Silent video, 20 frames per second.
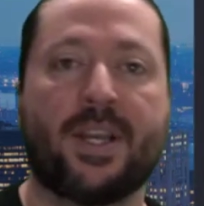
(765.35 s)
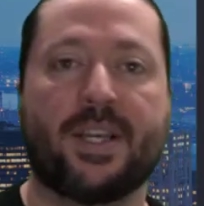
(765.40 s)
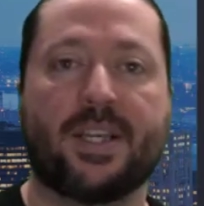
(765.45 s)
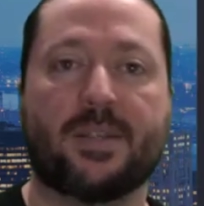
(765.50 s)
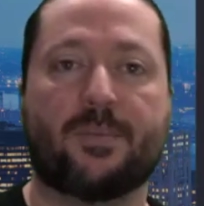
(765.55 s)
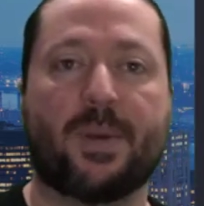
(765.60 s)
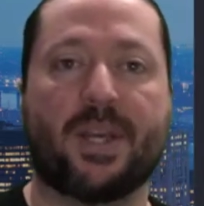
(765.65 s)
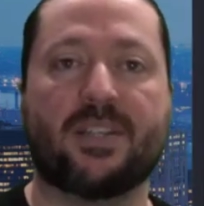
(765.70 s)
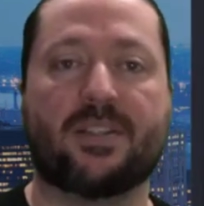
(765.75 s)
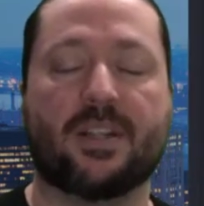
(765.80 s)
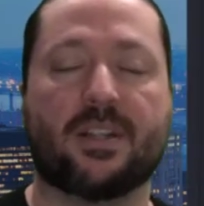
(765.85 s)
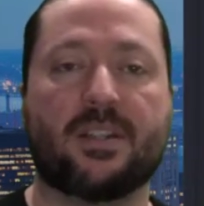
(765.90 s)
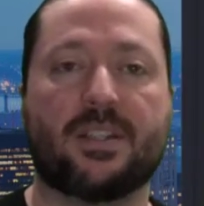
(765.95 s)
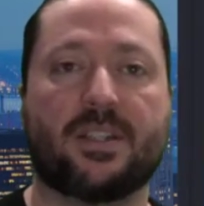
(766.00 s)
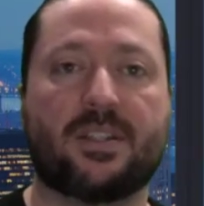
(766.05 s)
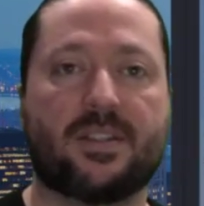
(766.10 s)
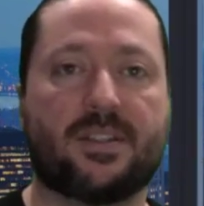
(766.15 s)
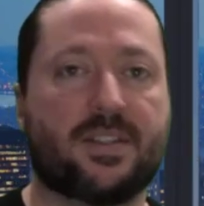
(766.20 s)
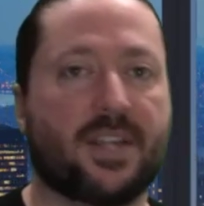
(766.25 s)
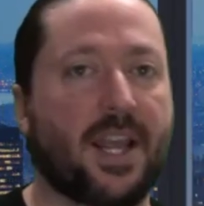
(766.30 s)
is basically
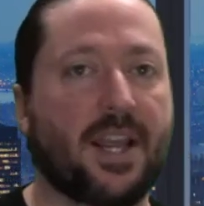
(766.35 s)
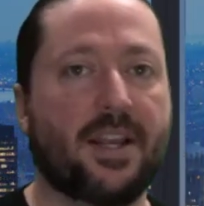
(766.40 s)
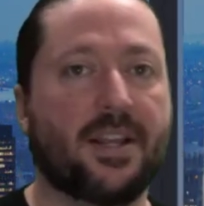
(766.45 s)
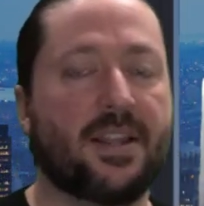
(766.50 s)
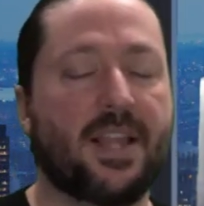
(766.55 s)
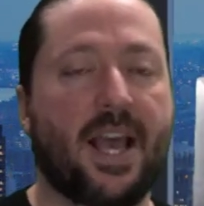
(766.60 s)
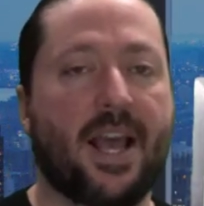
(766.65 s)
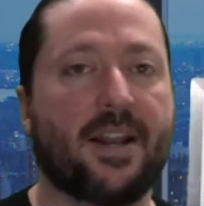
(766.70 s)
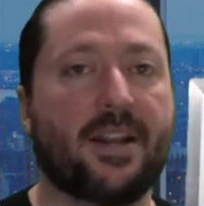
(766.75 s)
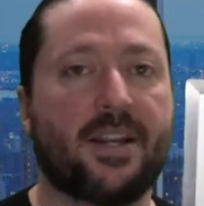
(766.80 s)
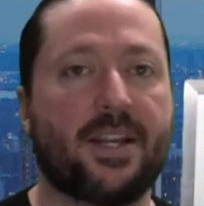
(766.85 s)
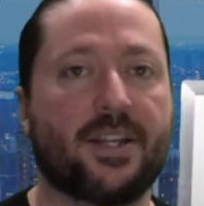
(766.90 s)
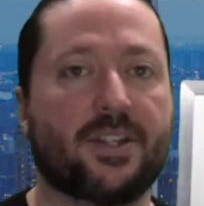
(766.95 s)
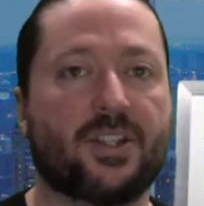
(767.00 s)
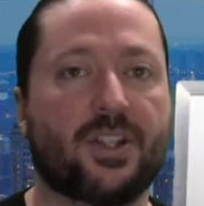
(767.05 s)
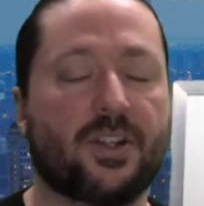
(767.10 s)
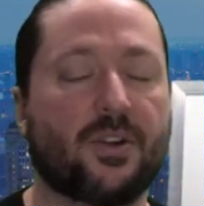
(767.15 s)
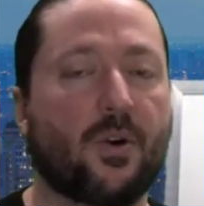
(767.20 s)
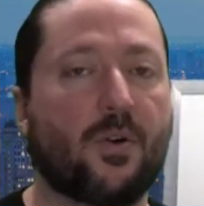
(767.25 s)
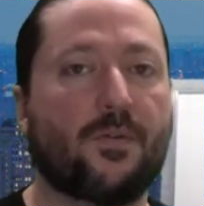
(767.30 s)
stay in that
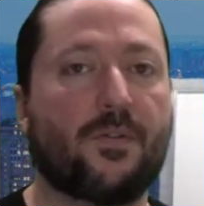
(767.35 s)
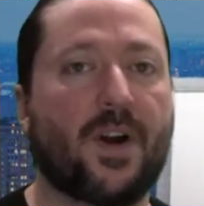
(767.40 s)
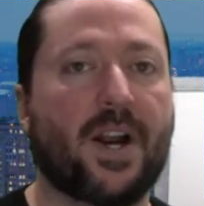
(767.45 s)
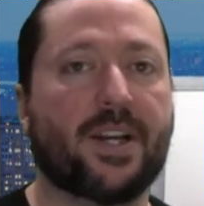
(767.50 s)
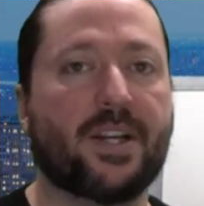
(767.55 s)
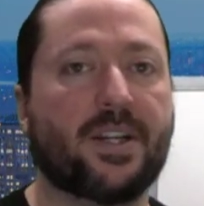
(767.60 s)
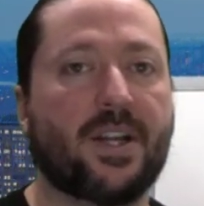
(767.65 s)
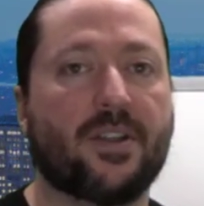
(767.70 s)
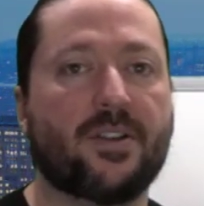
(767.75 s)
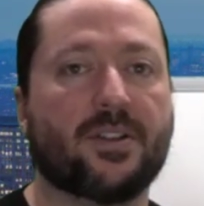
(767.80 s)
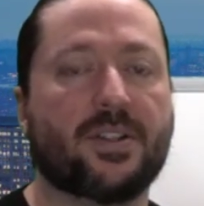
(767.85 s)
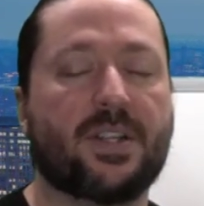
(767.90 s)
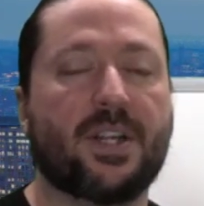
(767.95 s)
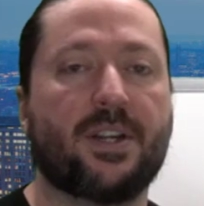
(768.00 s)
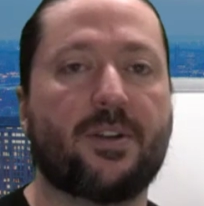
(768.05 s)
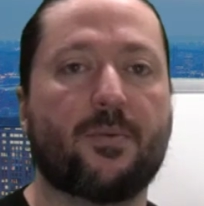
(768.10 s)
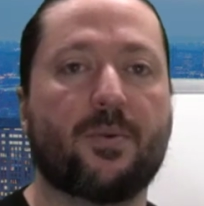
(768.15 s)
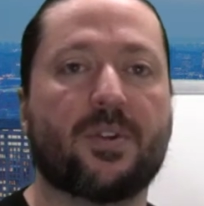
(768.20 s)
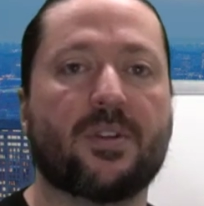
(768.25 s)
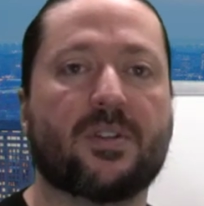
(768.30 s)
niche and go find another
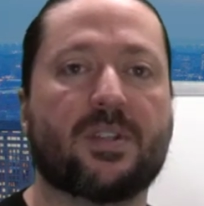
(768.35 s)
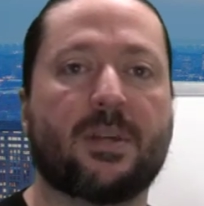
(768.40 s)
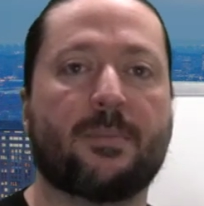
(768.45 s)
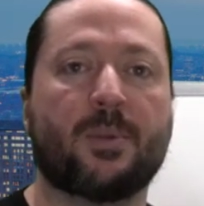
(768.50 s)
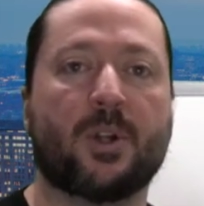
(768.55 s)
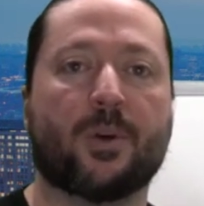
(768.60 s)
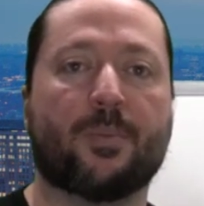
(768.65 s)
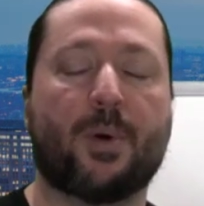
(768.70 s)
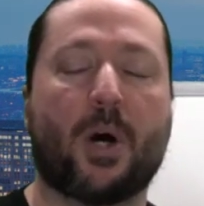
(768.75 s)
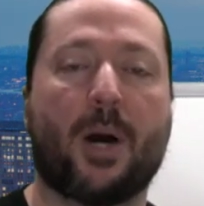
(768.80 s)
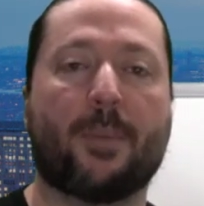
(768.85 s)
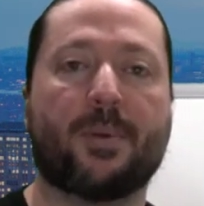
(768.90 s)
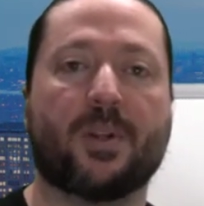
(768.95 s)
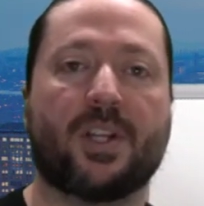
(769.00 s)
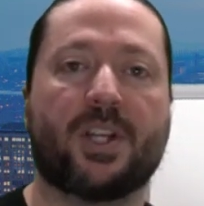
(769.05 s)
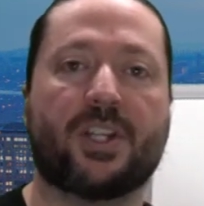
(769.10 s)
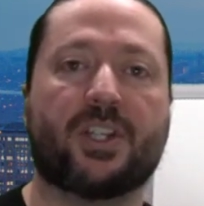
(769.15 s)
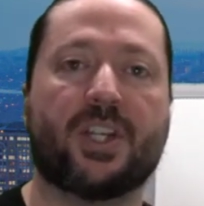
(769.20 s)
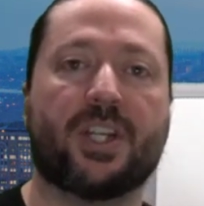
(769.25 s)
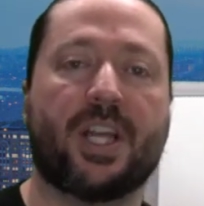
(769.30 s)
city with a similar
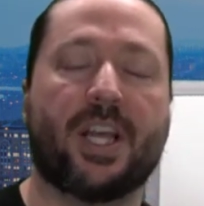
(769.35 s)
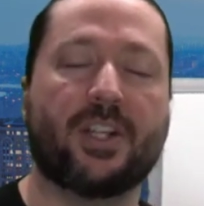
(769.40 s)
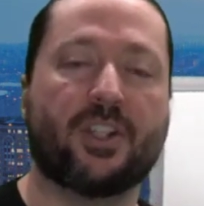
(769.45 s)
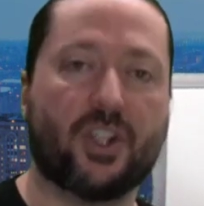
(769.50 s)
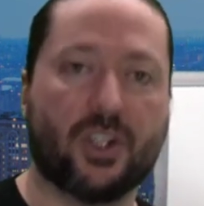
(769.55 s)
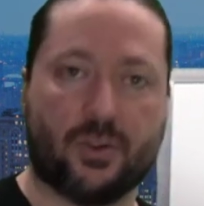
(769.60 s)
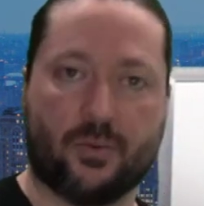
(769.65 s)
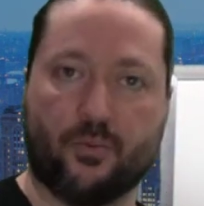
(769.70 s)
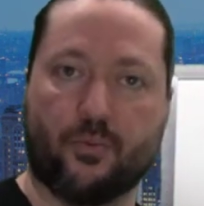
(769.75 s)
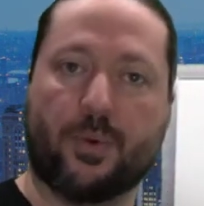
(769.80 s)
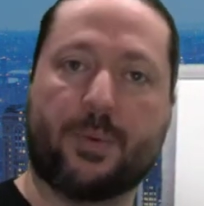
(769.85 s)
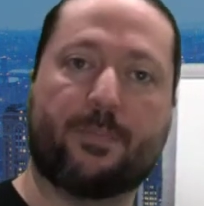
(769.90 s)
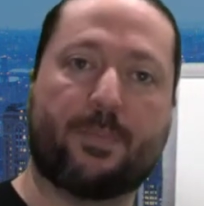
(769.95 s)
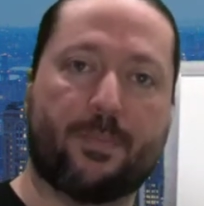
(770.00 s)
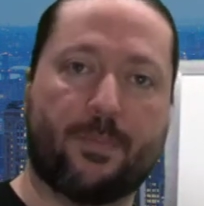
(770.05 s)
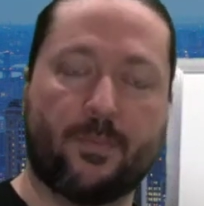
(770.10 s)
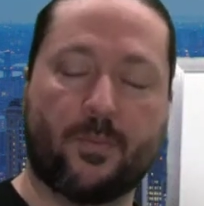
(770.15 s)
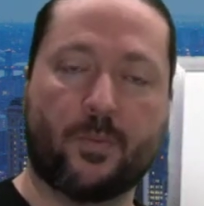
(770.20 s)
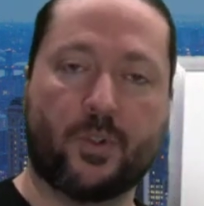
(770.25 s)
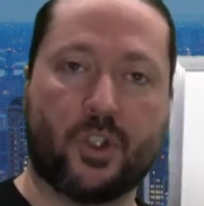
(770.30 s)
population and
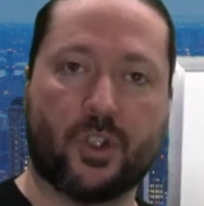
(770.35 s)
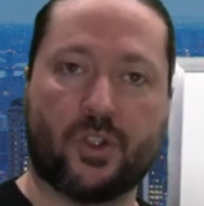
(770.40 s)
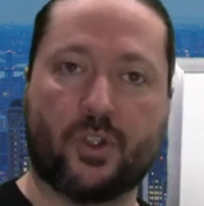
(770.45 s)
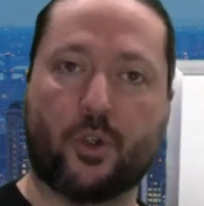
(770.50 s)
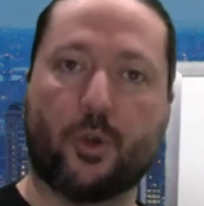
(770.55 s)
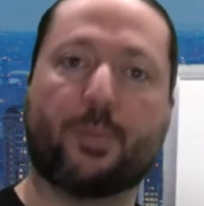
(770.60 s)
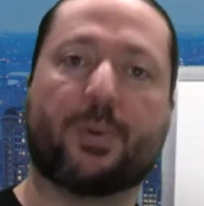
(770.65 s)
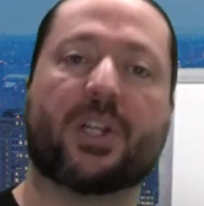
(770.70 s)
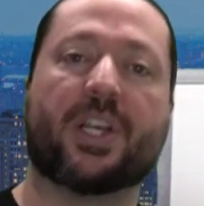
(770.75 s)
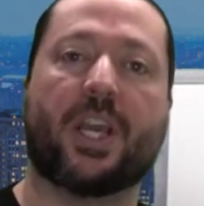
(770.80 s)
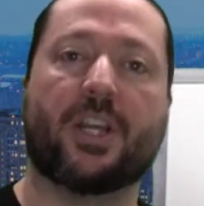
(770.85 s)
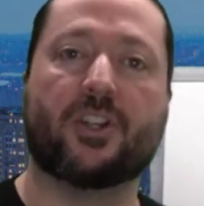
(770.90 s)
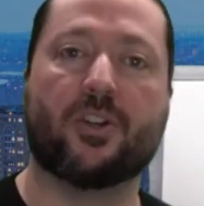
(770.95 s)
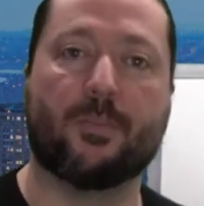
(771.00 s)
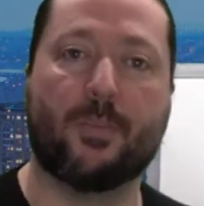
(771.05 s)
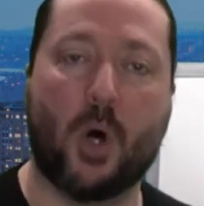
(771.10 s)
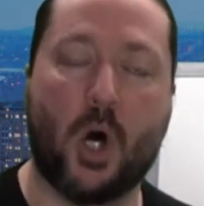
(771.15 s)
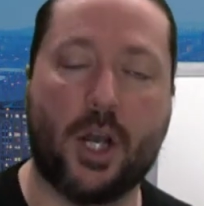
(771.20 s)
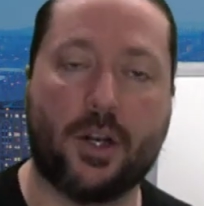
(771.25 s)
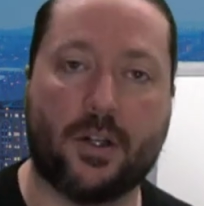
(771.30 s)
just duplicate
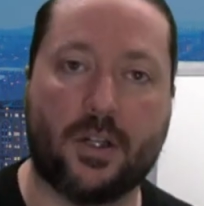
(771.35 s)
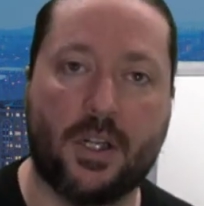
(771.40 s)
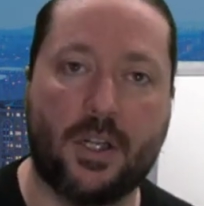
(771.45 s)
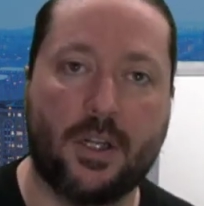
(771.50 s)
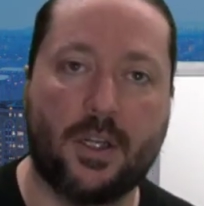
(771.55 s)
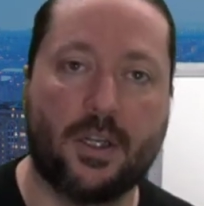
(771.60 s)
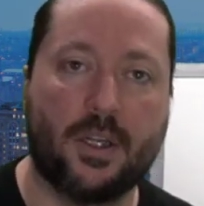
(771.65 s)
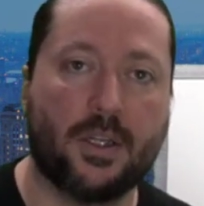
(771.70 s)
your model.